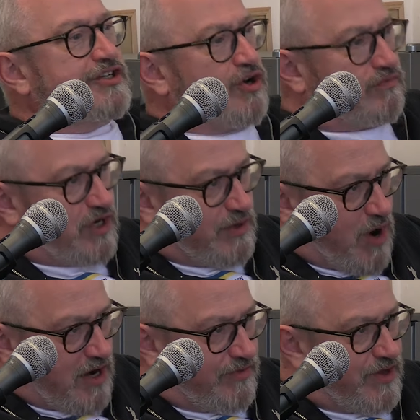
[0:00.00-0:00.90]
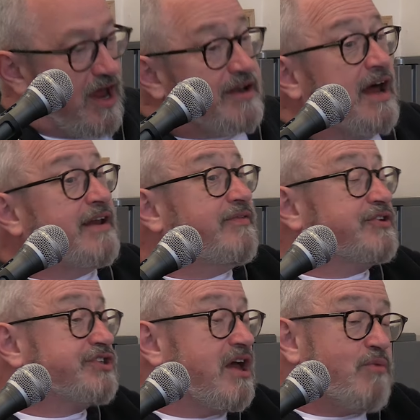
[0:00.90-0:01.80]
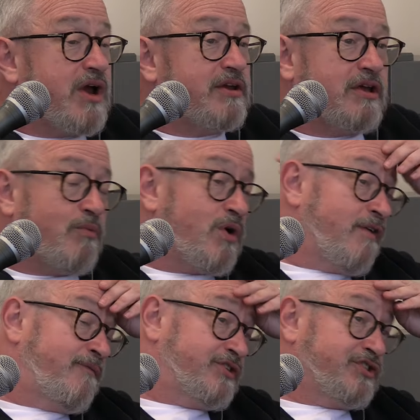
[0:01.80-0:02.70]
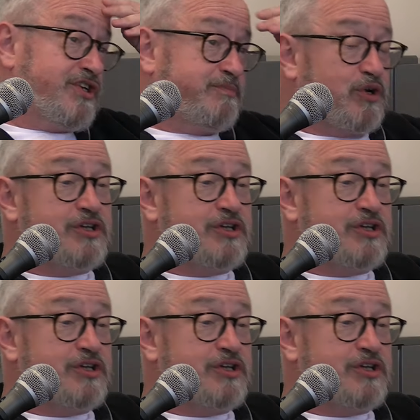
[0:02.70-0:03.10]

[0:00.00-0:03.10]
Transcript: and it's gone really well in there. And, and in the same way, you know, when I visited